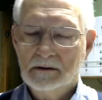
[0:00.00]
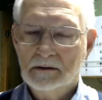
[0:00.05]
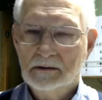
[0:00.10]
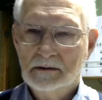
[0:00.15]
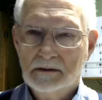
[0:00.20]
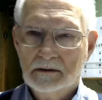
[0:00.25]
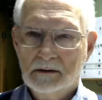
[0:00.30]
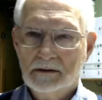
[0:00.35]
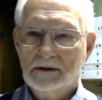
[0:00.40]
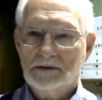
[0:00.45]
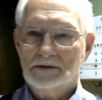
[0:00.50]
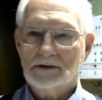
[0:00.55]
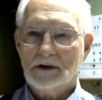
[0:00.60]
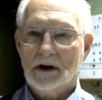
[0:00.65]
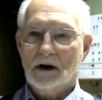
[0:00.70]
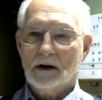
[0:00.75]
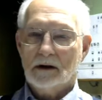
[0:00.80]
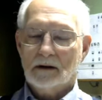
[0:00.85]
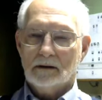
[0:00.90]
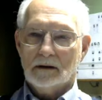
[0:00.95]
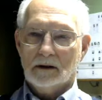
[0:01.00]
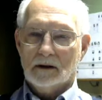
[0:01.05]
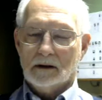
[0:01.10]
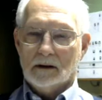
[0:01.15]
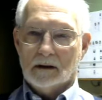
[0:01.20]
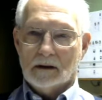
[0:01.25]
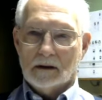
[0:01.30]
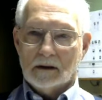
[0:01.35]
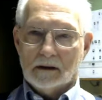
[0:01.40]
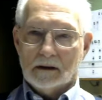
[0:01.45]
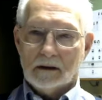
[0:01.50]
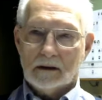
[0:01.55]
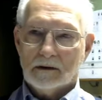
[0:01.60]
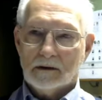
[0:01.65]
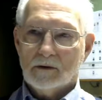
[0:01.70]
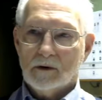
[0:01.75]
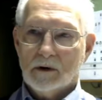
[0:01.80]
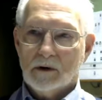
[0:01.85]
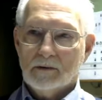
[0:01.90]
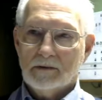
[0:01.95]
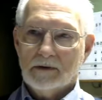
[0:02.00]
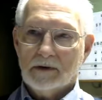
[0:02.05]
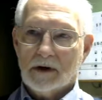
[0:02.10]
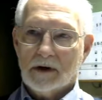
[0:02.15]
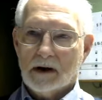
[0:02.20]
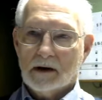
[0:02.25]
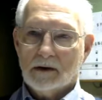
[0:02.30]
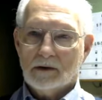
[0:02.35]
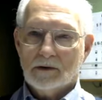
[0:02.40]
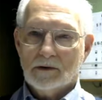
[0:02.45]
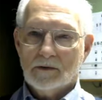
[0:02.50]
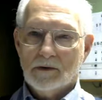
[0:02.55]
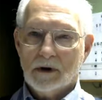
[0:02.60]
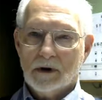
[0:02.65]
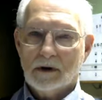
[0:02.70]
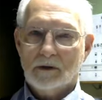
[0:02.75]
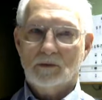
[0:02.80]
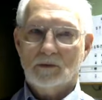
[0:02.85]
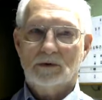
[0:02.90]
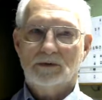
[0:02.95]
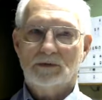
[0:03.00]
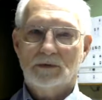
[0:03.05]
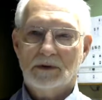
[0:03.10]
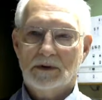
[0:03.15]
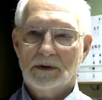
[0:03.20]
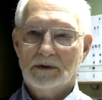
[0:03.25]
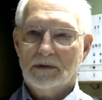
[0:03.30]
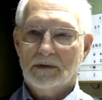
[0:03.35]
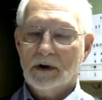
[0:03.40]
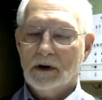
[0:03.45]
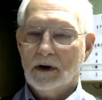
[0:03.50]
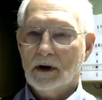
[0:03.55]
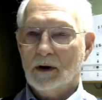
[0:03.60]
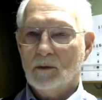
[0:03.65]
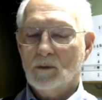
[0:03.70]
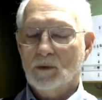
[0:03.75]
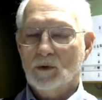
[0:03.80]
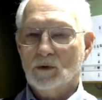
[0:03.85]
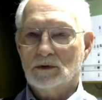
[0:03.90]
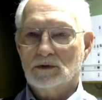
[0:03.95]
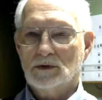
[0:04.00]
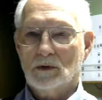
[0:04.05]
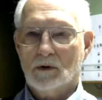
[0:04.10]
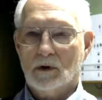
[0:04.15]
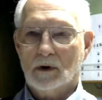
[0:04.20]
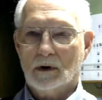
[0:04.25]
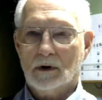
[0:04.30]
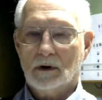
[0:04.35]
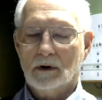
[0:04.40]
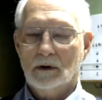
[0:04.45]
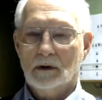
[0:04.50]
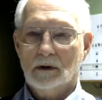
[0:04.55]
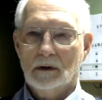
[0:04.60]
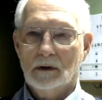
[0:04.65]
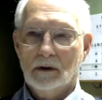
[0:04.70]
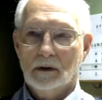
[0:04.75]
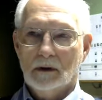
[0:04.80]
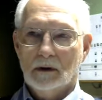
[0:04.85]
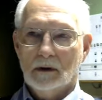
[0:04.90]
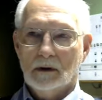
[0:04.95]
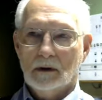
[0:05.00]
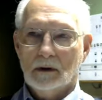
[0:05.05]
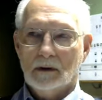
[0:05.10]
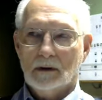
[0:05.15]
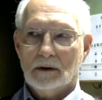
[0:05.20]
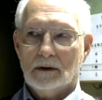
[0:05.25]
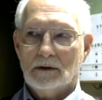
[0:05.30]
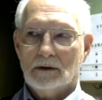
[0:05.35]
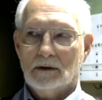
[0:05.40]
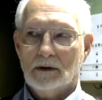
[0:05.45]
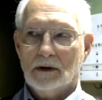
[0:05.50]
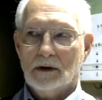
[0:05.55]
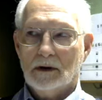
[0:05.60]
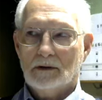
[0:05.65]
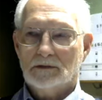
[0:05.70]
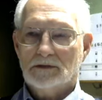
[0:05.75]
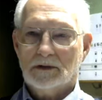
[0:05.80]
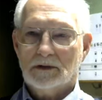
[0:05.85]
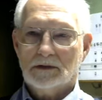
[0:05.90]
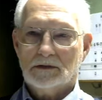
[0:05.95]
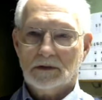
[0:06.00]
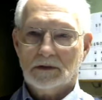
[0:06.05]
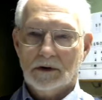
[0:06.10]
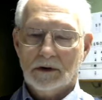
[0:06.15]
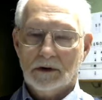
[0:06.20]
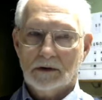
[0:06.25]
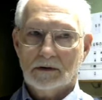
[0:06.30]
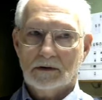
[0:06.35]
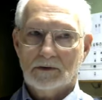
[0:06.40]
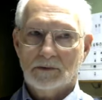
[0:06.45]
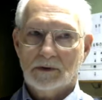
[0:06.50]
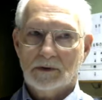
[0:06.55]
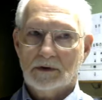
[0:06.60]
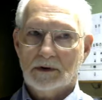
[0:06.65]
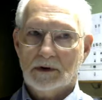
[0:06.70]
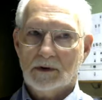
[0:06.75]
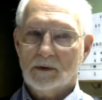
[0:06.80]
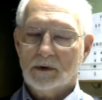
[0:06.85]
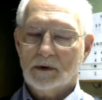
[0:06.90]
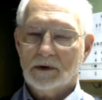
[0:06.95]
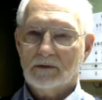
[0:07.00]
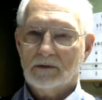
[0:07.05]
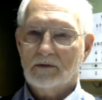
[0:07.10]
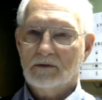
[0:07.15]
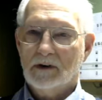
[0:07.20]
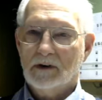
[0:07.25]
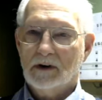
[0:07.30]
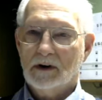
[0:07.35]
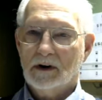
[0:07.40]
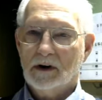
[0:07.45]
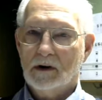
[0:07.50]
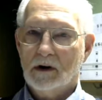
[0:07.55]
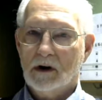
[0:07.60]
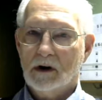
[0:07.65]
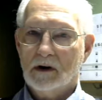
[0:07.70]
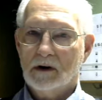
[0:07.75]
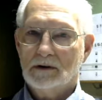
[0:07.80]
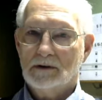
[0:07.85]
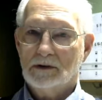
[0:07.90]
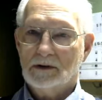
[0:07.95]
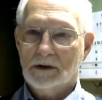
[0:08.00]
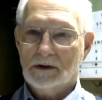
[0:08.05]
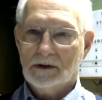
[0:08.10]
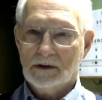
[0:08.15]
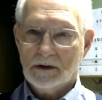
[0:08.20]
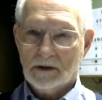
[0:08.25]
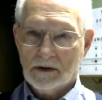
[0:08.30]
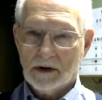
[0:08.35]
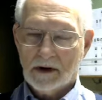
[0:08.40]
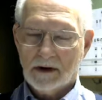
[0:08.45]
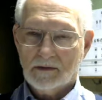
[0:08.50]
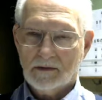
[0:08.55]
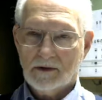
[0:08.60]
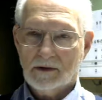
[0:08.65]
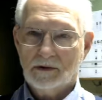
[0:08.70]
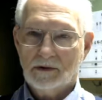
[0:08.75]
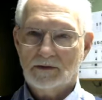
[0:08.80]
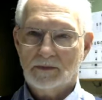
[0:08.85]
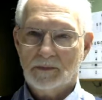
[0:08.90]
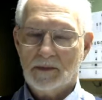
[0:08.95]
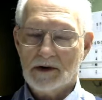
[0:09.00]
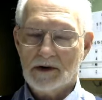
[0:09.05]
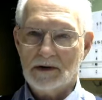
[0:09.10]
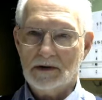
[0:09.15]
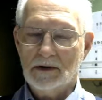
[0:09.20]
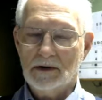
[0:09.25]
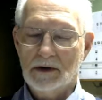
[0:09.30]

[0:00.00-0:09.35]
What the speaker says: design, it drove the outer ring, which would give it a lot more torque. It did have 6 cylinders, but they weren't very large, and it did have good speed.